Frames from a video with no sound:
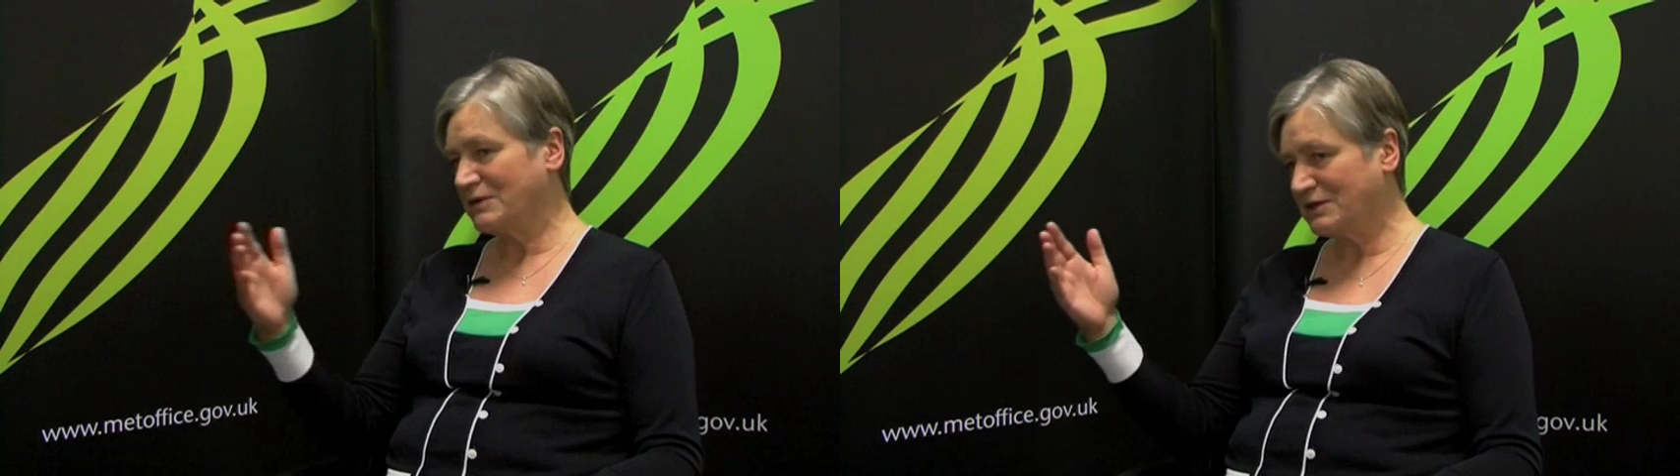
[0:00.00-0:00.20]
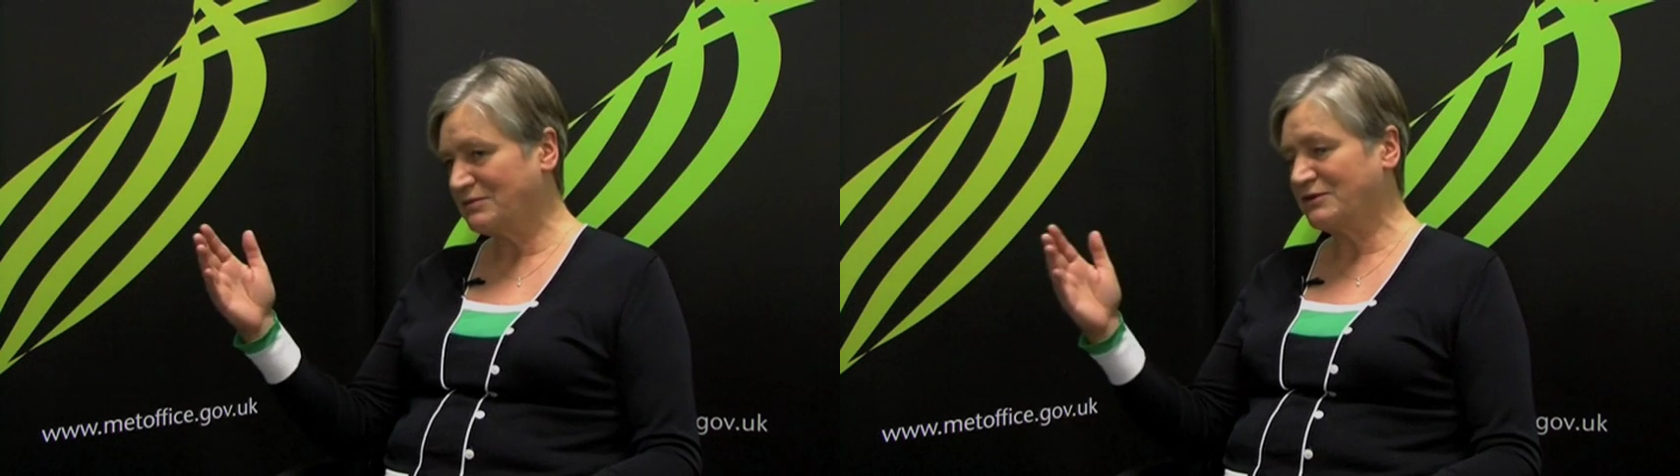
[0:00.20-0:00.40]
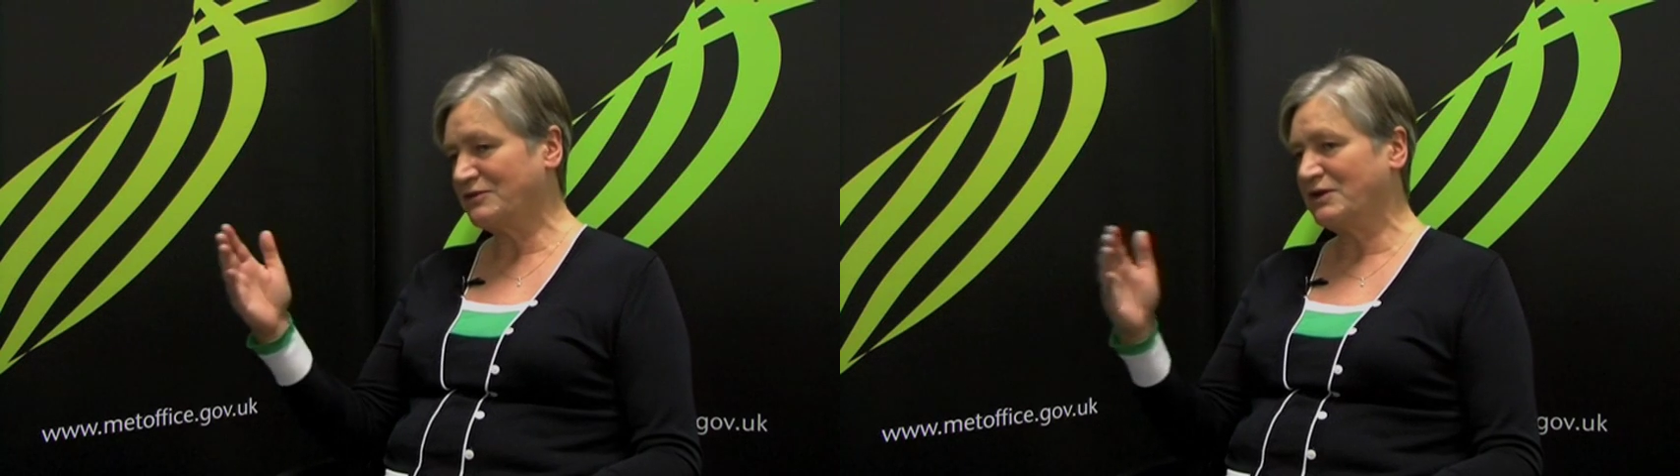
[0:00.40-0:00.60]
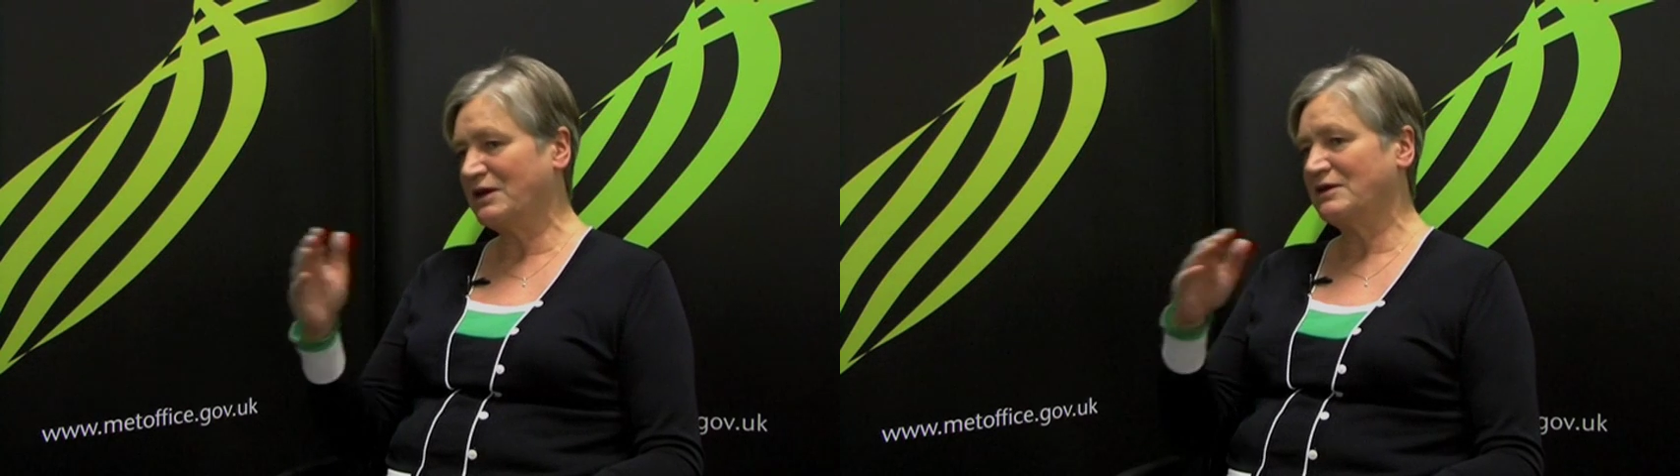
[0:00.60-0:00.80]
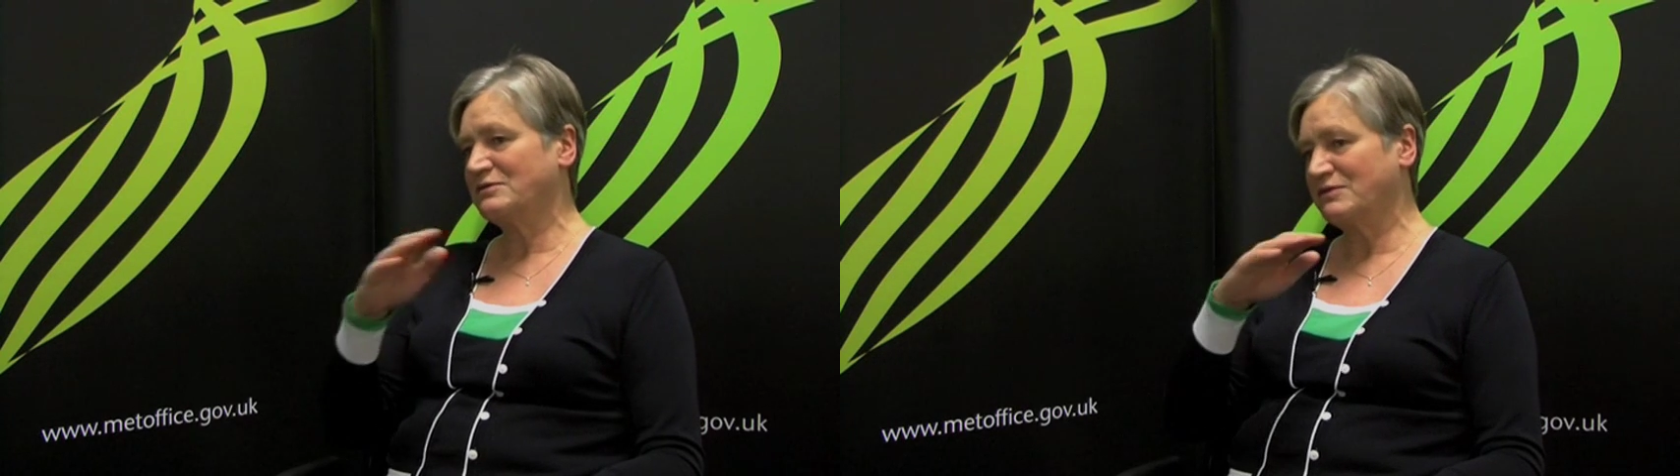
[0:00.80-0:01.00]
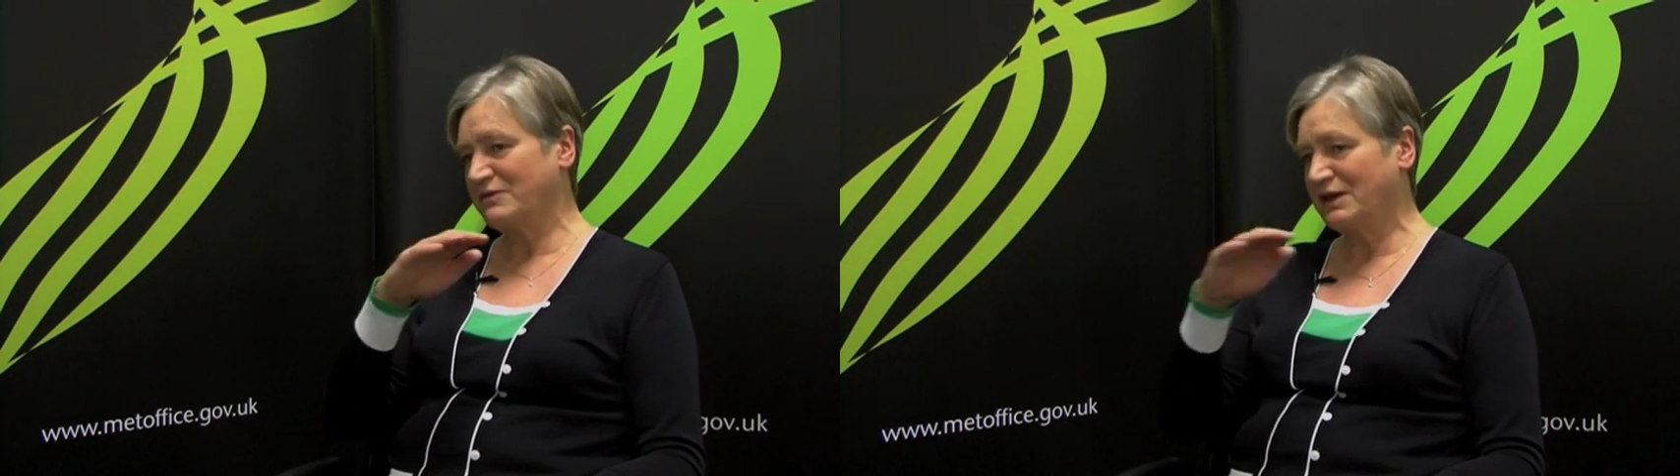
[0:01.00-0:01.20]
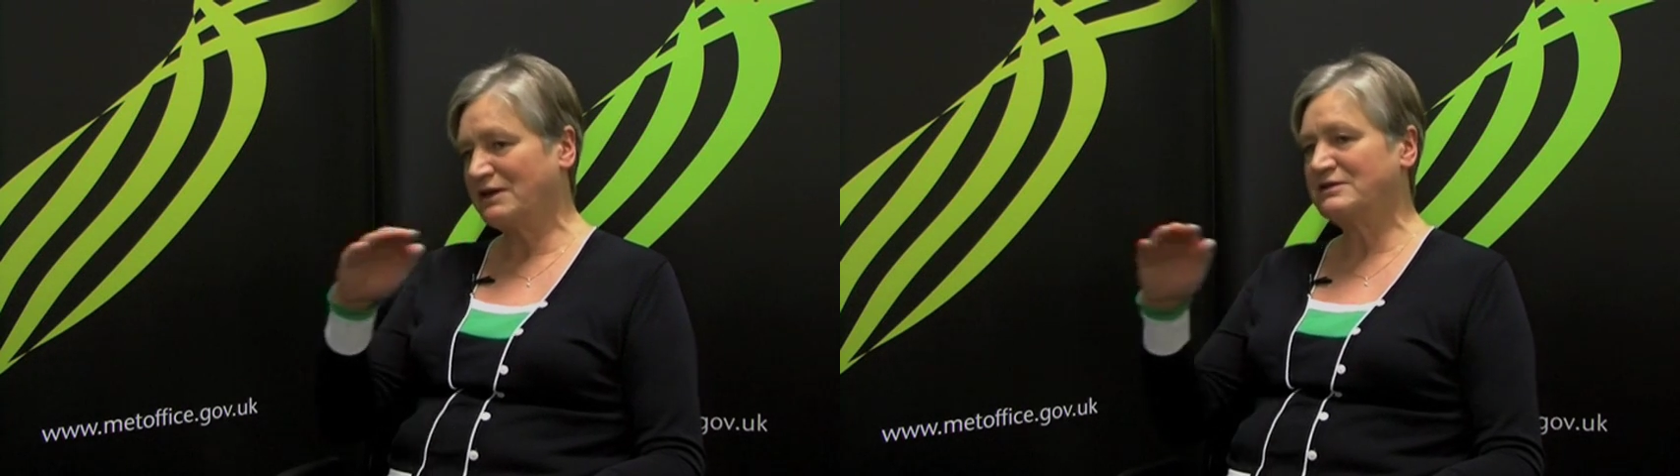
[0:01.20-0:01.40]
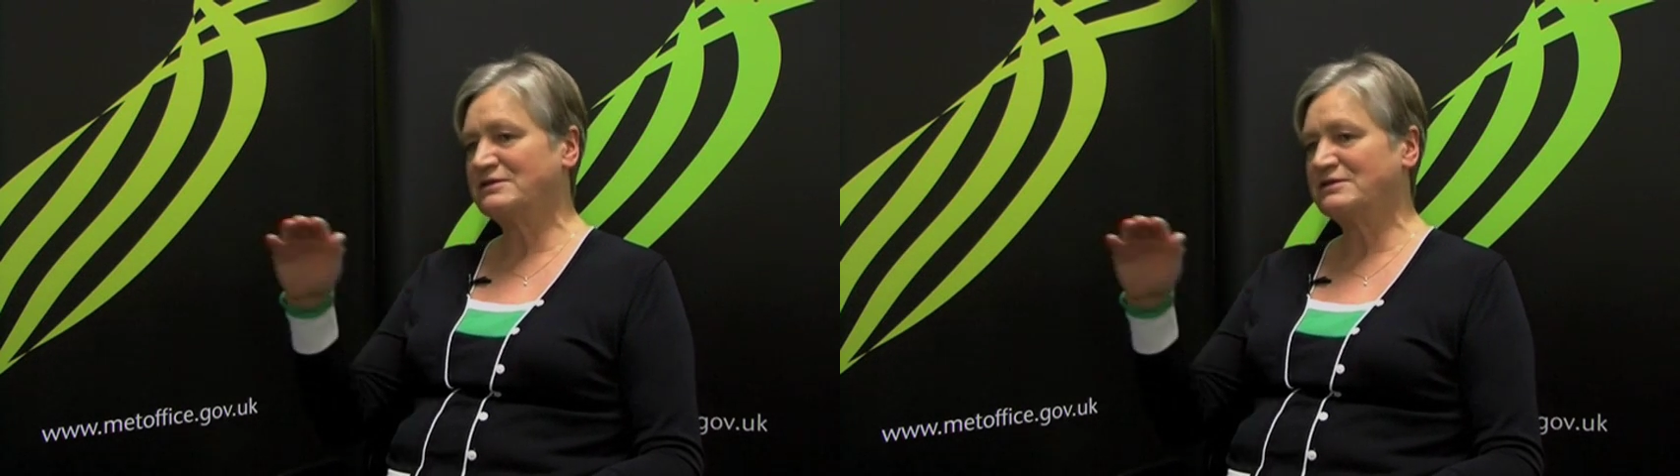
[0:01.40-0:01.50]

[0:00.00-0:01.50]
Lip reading: a number of years with fairly